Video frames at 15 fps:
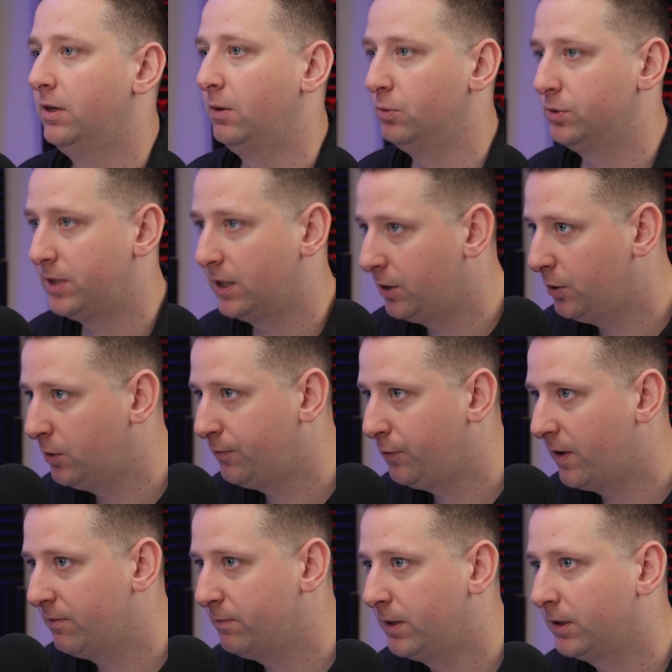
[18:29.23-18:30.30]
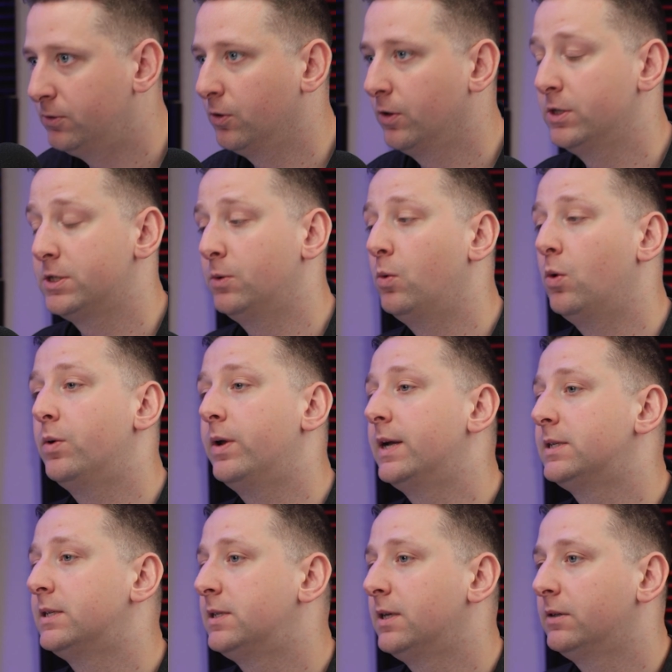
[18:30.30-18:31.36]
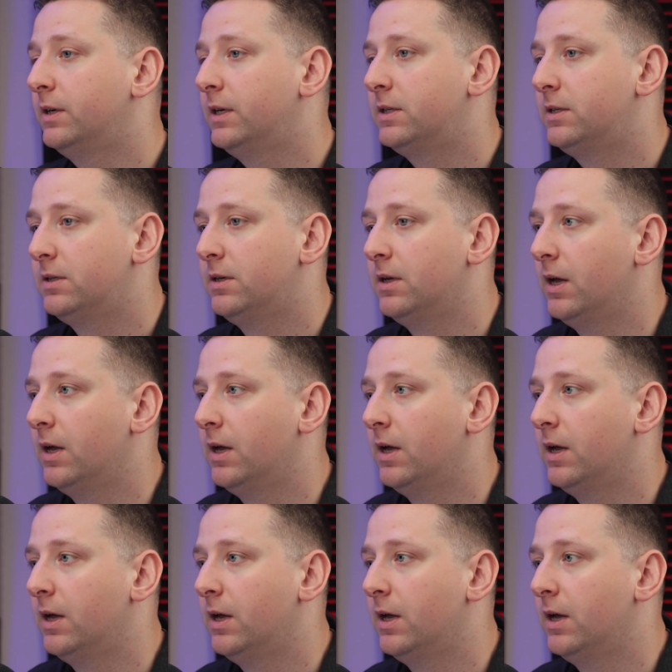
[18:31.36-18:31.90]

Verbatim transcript: that will tell you if you have midichlorians. It won't necessarily